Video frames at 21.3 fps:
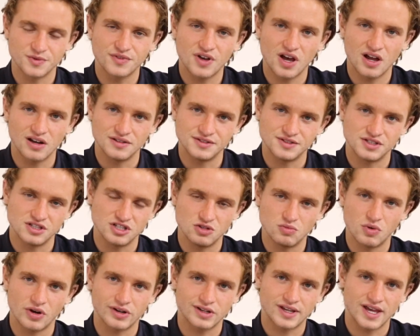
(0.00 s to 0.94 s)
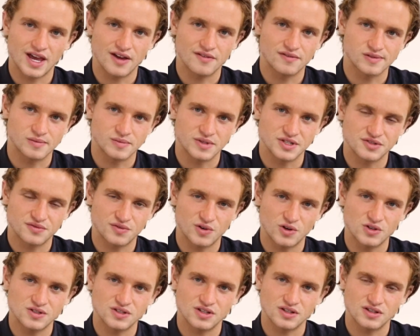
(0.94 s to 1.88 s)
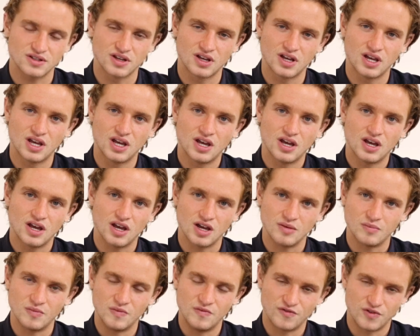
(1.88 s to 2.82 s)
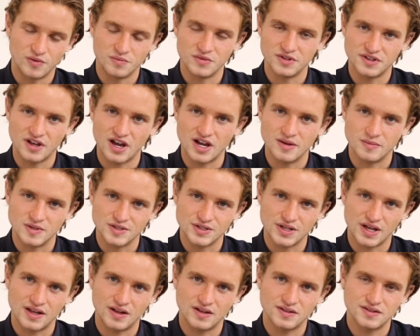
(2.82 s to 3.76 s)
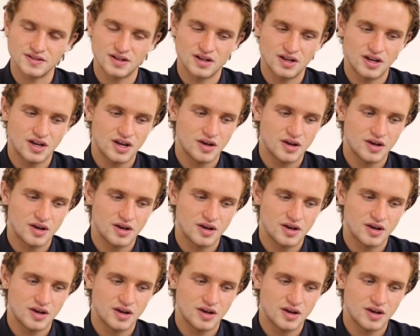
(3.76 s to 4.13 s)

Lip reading: of colours that you won't get from this frosted, from the diamonds, that is.